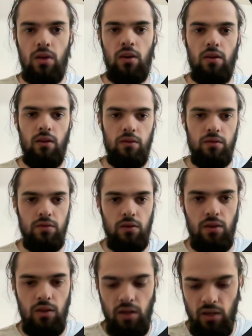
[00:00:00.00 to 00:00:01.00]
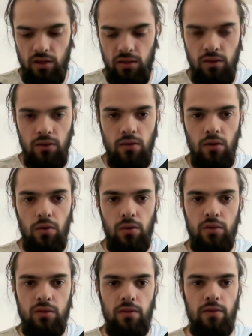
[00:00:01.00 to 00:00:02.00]
Oh, sorry, I didn't call
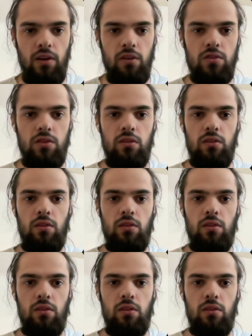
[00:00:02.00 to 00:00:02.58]
it function.